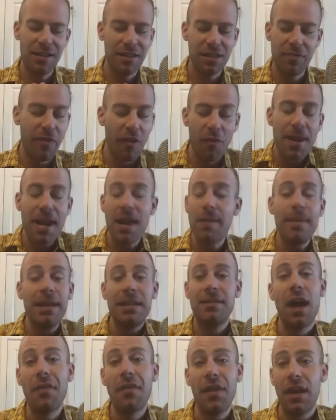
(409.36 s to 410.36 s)
For me, it
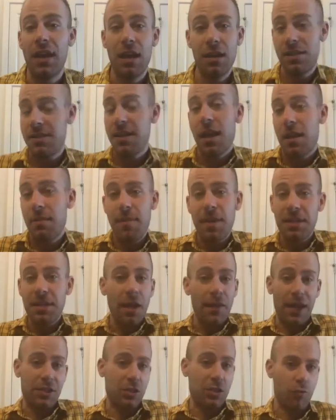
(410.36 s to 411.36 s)
means nothing. It means
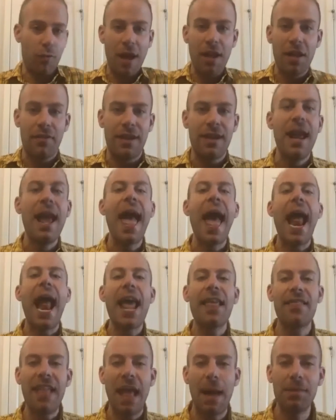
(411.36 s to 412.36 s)
nothing. It's irrelevant.
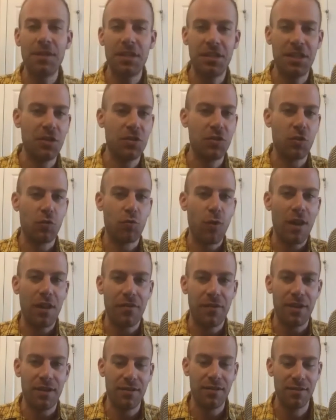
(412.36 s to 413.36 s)
Anything that happens this year is irrelevant.